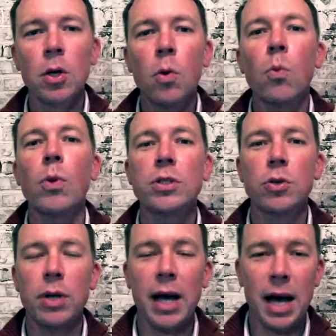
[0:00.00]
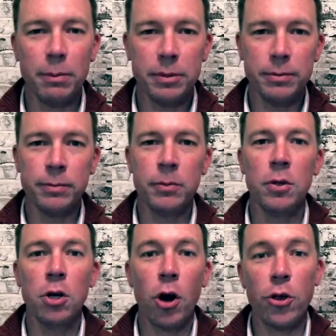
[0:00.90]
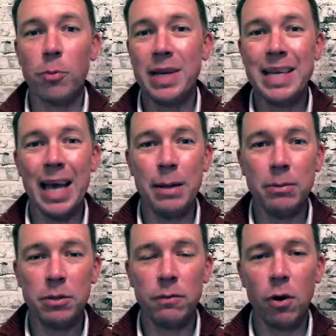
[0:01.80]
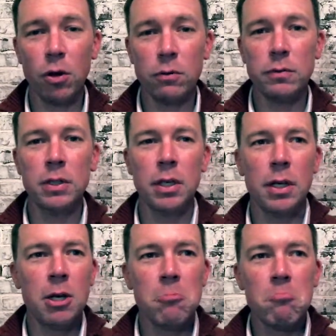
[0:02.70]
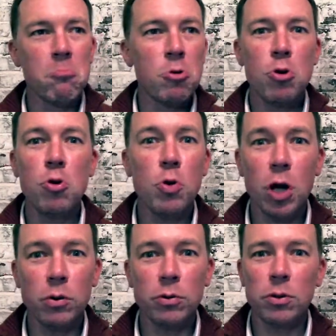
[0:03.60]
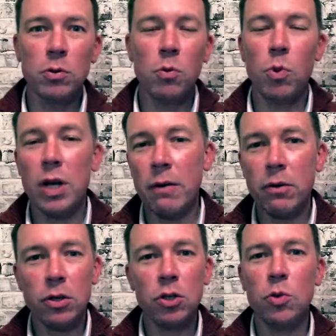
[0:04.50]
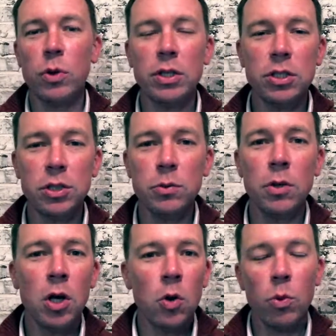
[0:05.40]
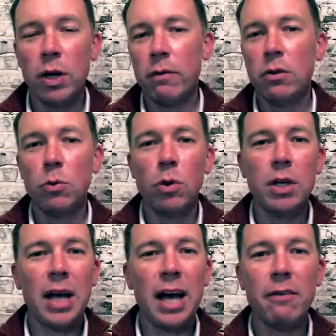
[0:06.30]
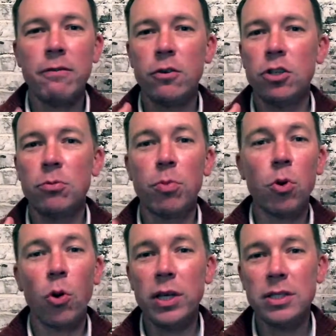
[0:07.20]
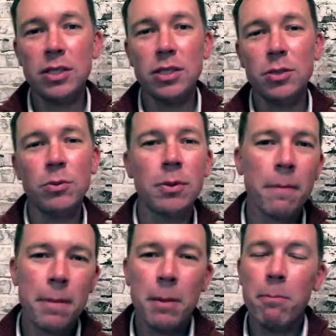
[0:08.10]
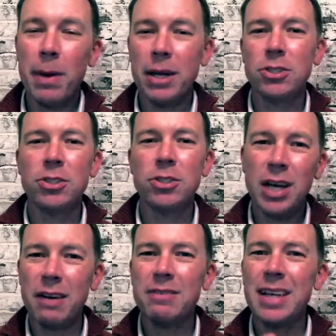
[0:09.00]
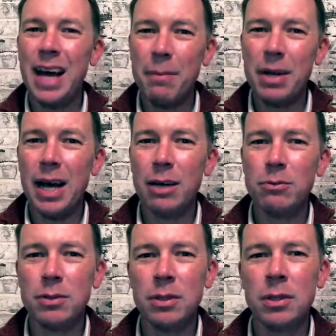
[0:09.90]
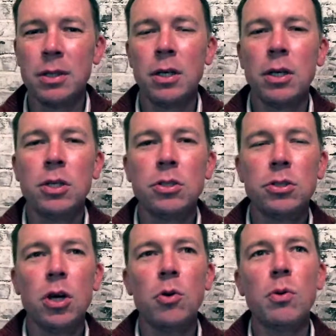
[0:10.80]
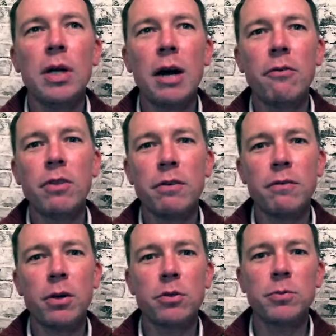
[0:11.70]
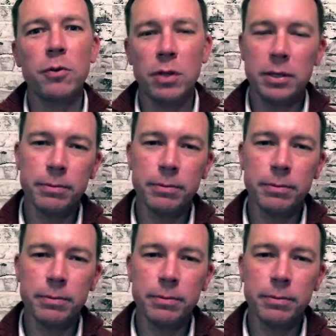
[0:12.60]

What's going to happen? Are there going to be games involved? Who knows? Whatever you want to do, whatever you want to have for your employees to do, make sure you kind of time it out so everything flows smoothly.